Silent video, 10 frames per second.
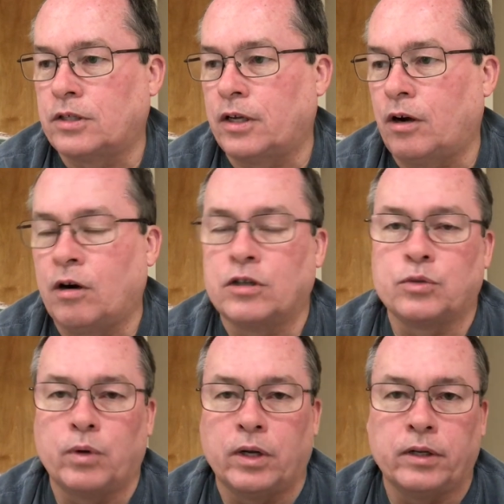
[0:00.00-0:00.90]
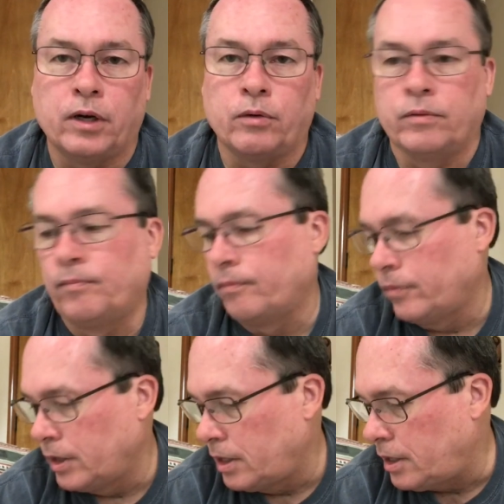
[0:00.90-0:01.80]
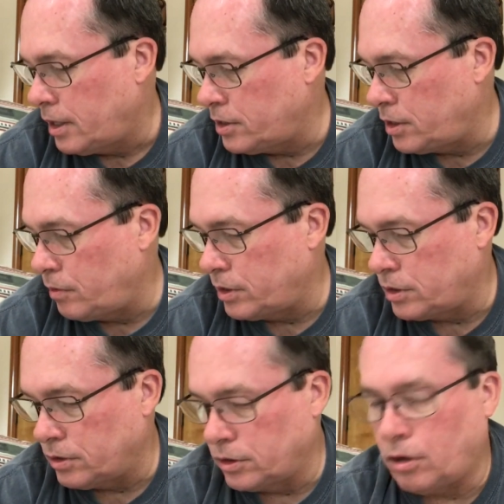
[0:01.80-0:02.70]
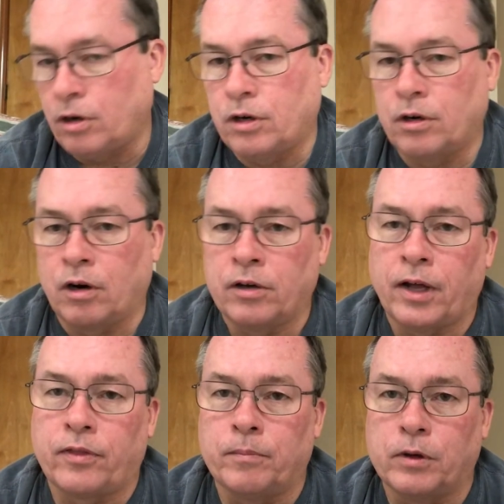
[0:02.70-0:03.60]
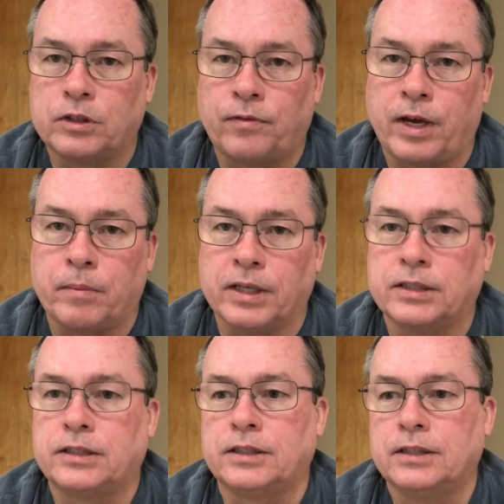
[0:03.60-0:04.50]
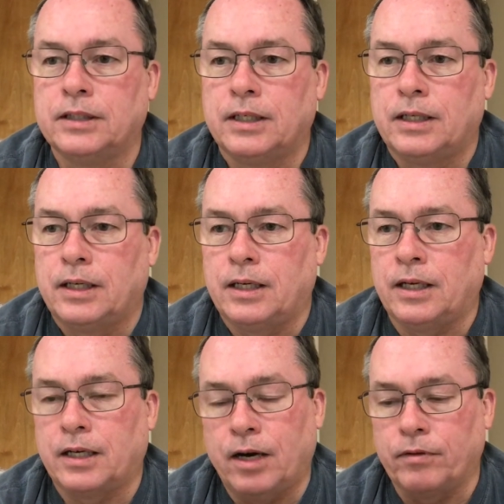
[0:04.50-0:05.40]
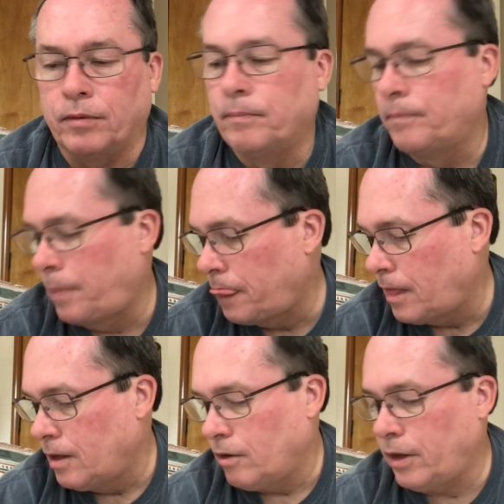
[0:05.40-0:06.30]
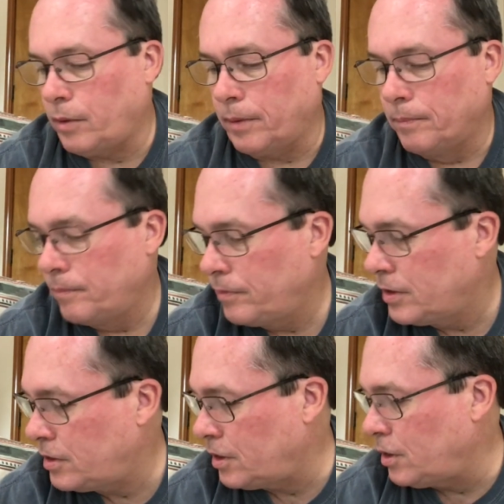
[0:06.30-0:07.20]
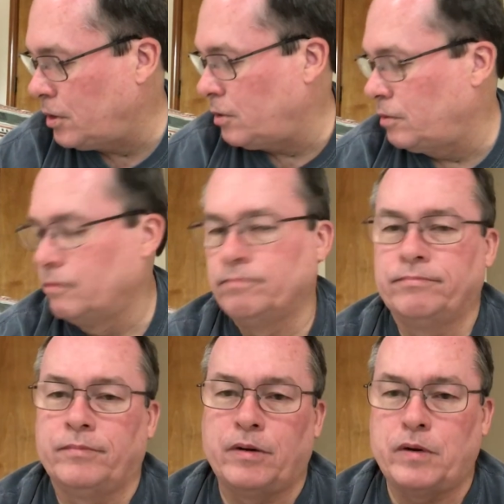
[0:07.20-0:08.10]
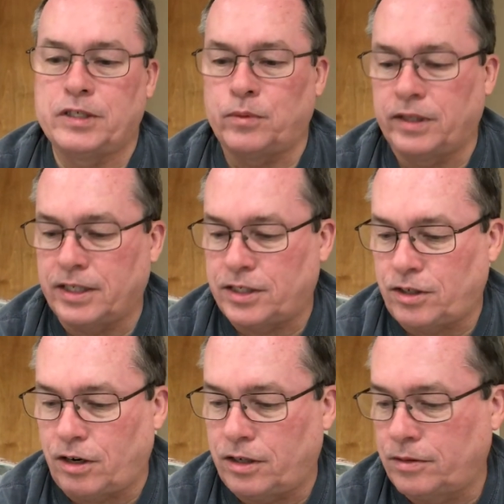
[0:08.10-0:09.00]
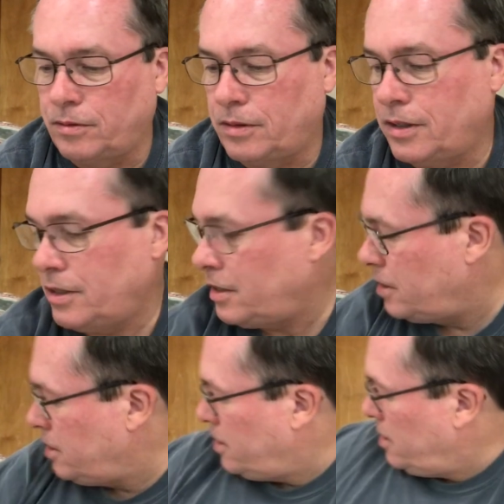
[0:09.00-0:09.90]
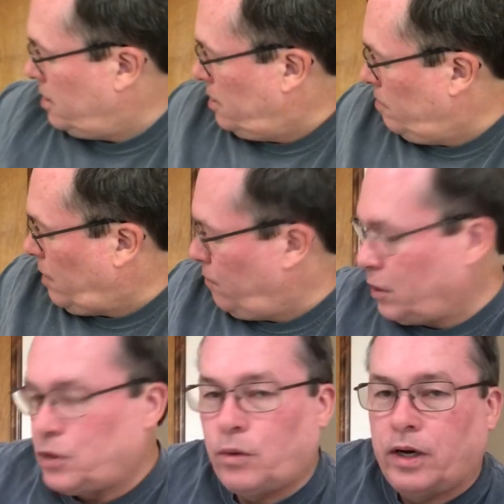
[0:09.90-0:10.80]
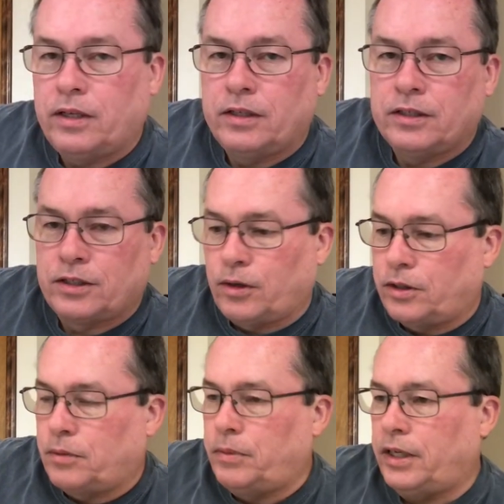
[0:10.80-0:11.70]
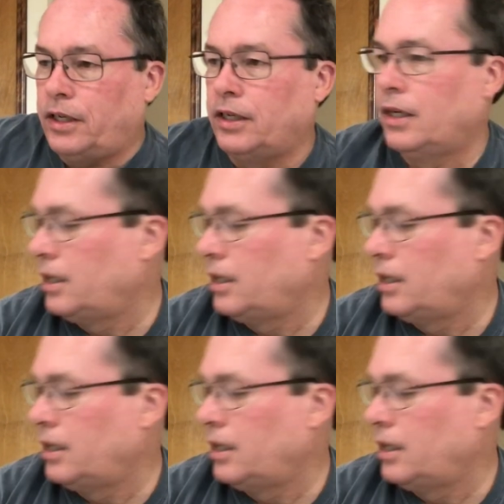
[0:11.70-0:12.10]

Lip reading: that aren't as well known as the originals, or are not the most famous cover. Well, anyway, so I might as well get started. And my first one is going to be,